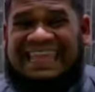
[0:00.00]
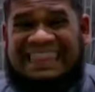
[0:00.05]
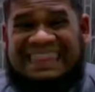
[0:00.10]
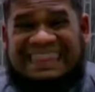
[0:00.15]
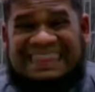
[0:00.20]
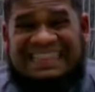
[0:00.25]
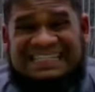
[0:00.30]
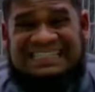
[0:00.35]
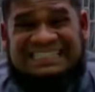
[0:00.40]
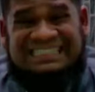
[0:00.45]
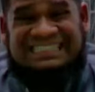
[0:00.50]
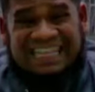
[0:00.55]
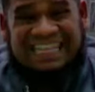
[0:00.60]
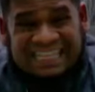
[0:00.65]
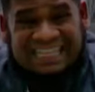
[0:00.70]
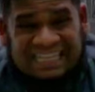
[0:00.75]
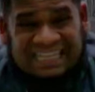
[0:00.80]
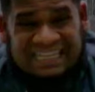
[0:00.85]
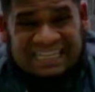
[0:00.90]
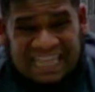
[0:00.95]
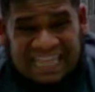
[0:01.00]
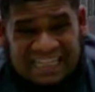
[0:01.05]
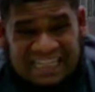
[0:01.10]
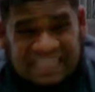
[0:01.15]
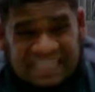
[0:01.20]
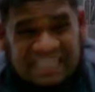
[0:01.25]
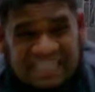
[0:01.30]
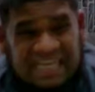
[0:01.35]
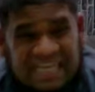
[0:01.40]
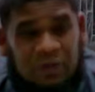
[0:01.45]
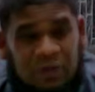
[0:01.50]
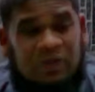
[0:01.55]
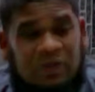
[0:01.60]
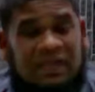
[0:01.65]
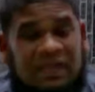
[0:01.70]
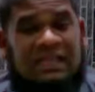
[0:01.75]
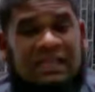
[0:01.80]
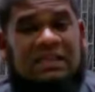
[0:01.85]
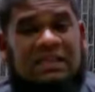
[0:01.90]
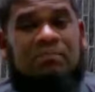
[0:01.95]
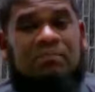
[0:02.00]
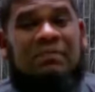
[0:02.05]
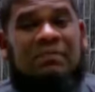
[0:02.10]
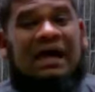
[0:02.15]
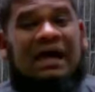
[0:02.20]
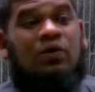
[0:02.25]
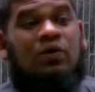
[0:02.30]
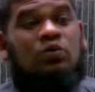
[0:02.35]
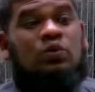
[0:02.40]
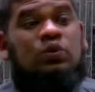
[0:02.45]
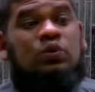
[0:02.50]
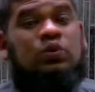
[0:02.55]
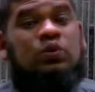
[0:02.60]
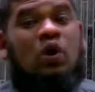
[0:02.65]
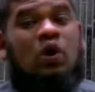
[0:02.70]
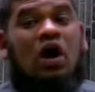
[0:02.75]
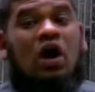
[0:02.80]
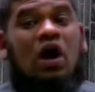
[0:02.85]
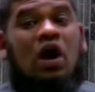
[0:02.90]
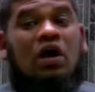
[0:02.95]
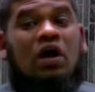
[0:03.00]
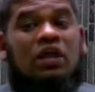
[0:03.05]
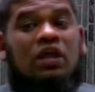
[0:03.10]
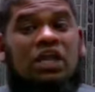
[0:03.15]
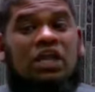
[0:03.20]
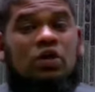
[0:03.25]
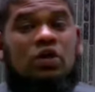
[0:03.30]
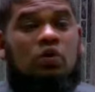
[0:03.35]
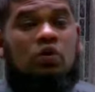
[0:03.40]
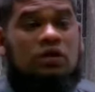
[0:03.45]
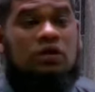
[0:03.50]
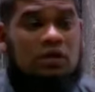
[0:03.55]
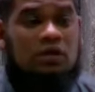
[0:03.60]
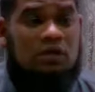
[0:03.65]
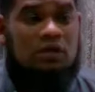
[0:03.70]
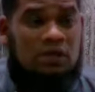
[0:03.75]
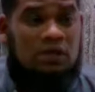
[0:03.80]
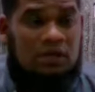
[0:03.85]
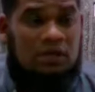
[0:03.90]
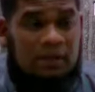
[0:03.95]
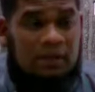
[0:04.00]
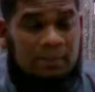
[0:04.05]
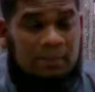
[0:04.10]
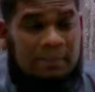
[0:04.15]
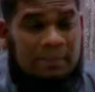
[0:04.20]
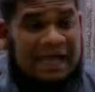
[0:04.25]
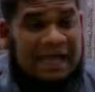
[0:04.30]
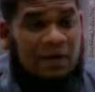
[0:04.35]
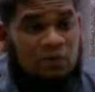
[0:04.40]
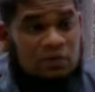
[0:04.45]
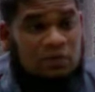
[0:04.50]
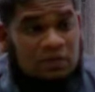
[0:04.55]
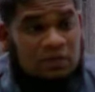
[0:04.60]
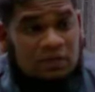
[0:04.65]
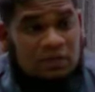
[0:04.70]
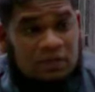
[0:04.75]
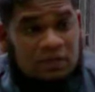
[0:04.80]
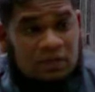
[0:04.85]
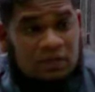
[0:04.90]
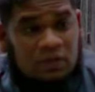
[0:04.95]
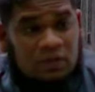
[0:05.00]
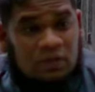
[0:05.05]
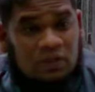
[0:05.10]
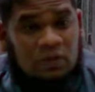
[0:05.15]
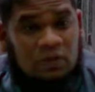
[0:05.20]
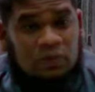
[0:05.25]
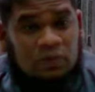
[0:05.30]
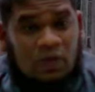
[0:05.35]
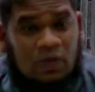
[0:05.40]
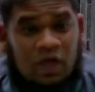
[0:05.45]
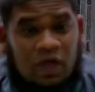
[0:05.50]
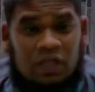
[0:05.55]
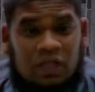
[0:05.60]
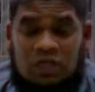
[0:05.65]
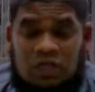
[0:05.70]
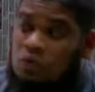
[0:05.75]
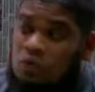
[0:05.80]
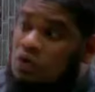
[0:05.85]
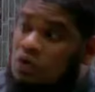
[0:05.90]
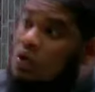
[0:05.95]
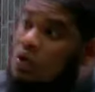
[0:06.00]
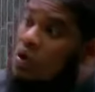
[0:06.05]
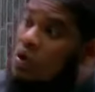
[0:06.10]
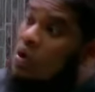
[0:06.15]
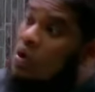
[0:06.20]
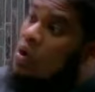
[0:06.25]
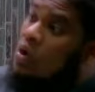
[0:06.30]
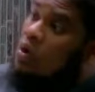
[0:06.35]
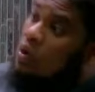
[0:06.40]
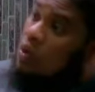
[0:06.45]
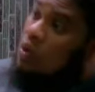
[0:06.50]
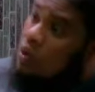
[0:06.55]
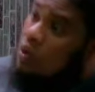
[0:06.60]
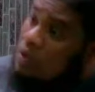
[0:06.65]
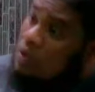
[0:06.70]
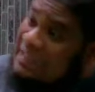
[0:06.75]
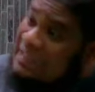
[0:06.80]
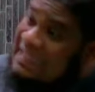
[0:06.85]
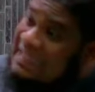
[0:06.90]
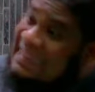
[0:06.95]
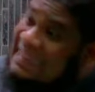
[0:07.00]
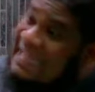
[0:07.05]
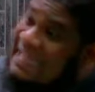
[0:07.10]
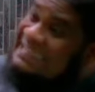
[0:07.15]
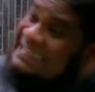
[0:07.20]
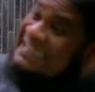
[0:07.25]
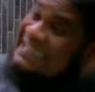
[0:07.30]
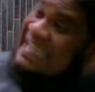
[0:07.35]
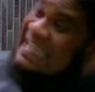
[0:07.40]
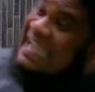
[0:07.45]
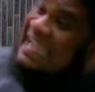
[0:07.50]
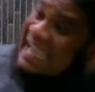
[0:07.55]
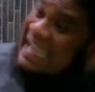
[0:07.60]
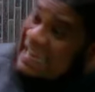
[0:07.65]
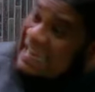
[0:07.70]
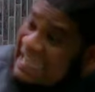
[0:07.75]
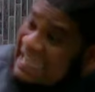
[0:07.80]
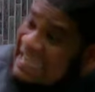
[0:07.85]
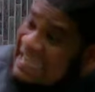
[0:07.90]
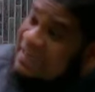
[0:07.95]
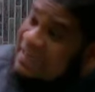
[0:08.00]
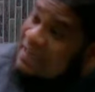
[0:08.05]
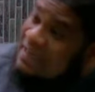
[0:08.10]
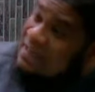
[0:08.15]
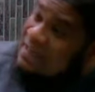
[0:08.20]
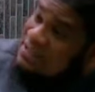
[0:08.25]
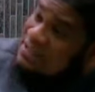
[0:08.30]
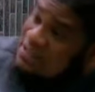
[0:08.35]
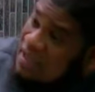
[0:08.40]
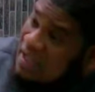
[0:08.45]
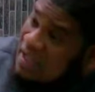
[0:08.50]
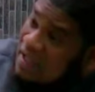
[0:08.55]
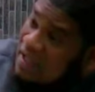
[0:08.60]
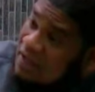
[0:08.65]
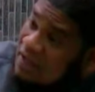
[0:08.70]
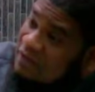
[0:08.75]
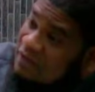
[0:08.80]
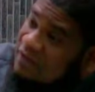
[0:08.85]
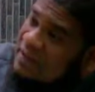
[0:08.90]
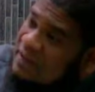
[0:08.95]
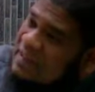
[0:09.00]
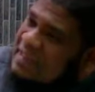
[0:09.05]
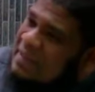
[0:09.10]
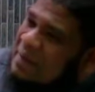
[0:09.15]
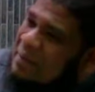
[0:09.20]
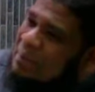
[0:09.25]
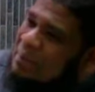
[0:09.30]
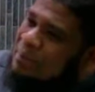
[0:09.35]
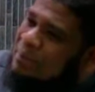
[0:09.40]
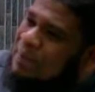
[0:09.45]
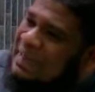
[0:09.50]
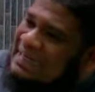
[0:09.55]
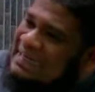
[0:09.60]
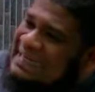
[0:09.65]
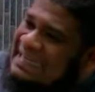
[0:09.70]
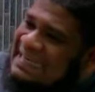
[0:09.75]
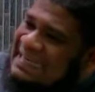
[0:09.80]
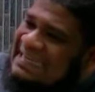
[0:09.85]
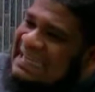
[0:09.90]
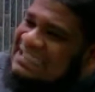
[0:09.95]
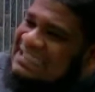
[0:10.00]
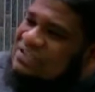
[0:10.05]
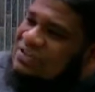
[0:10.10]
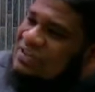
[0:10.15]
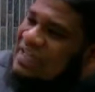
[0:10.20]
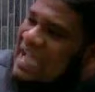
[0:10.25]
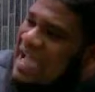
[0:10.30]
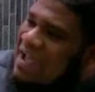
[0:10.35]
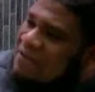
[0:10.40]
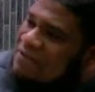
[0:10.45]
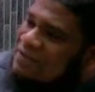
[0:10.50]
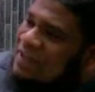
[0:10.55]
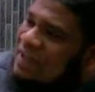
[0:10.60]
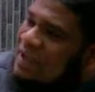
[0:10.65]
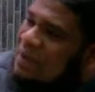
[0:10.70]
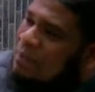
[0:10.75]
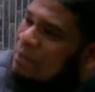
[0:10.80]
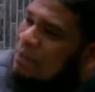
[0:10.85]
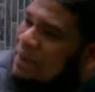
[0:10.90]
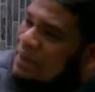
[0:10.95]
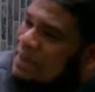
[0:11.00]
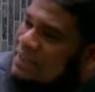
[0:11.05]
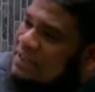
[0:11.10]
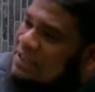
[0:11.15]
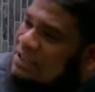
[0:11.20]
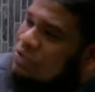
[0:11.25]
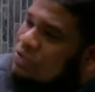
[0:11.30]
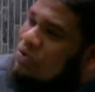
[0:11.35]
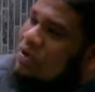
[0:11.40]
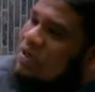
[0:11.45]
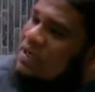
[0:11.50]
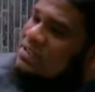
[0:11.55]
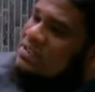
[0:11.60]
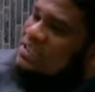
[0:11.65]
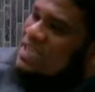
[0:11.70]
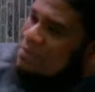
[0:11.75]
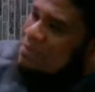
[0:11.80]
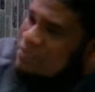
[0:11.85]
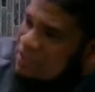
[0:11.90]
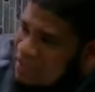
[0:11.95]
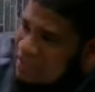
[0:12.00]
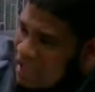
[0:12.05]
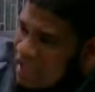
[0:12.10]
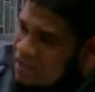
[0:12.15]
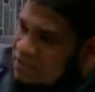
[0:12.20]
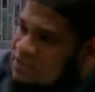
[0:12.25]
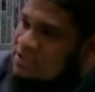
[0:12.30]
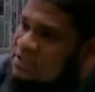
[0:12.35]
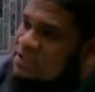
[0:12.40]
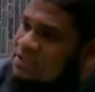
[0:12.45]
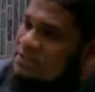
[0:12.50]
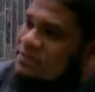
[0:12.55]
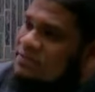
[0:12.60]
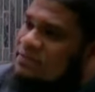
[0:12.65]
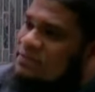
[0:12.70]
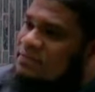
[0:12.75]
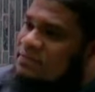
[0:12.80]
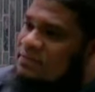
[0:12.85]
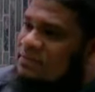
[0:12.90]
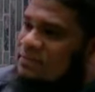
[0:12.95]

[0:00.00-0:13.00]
Then the second category we get ma'un tahirun. Ma'un tahirun. Water that's clean in itself, but it does not have the ability to clean something else.